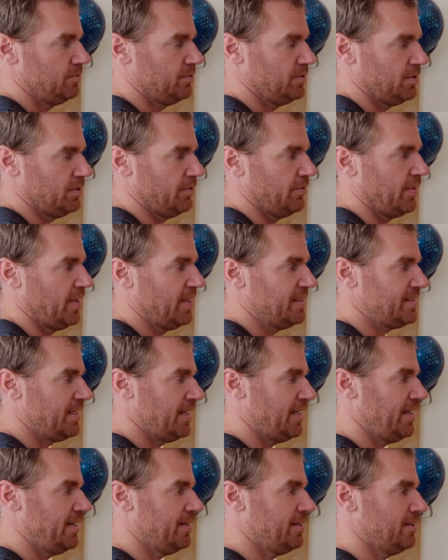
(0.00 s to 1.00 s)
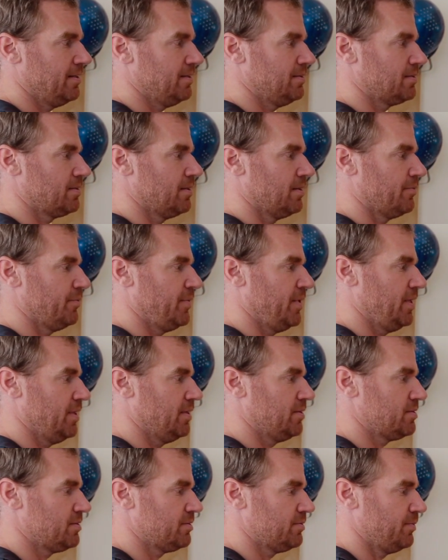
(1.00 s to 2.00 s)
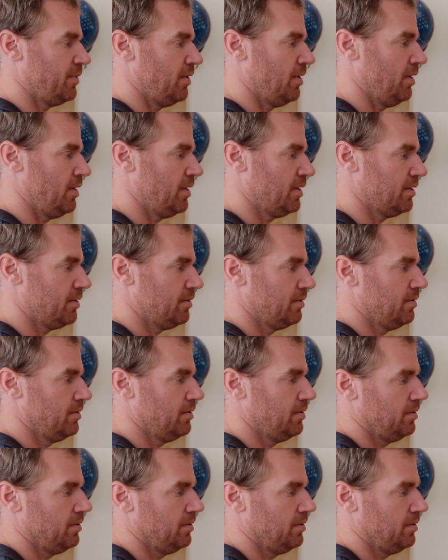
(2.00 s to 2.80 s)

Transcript: So this layer is going to be a smaller